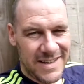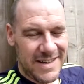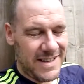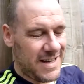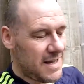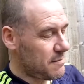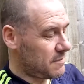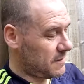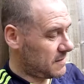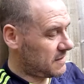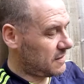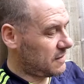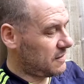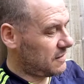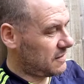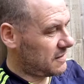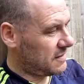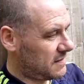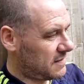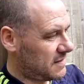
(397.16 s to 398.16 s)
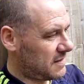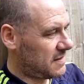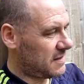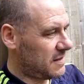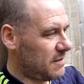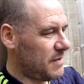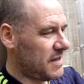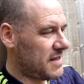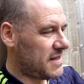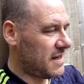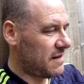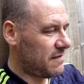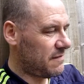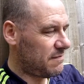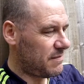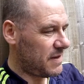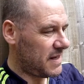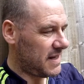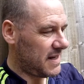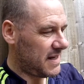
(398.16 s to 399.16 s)
yeah, but so got
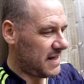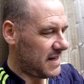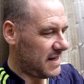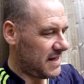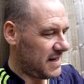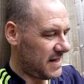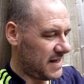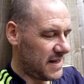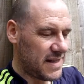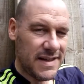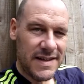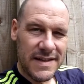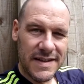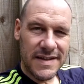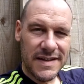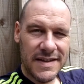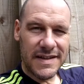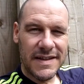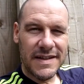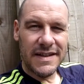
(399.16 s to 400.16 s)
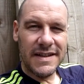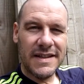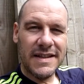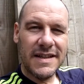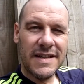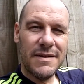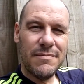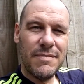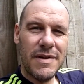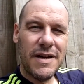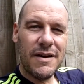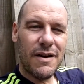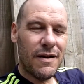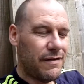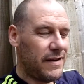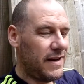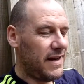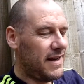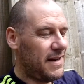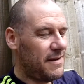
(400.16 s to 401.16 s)
myself the the
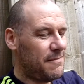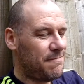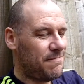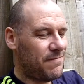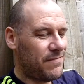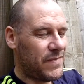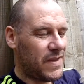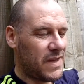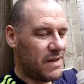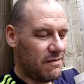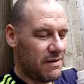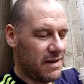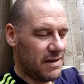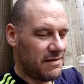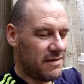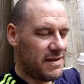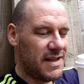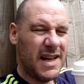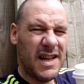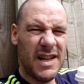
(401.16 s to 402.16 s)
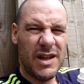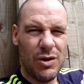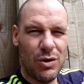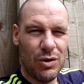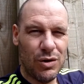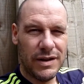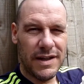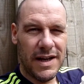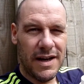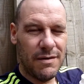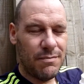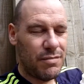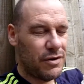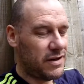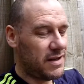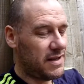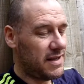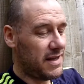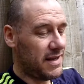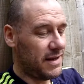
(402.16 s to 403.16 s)
coffee here. Well, it's nearly cold now,
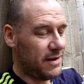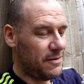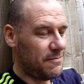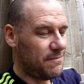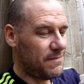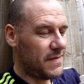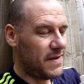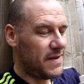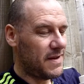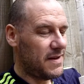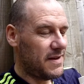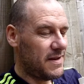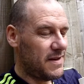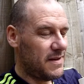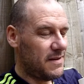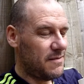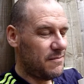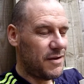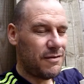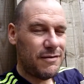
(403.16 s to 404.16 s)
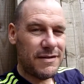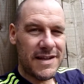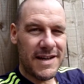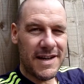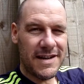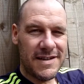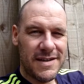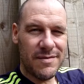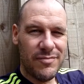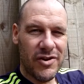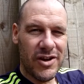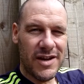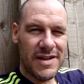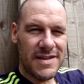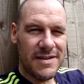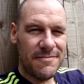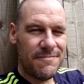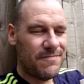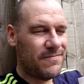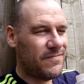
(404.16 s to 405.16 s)
but there you go. It was a nice
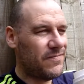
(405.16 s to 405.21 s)
surprise.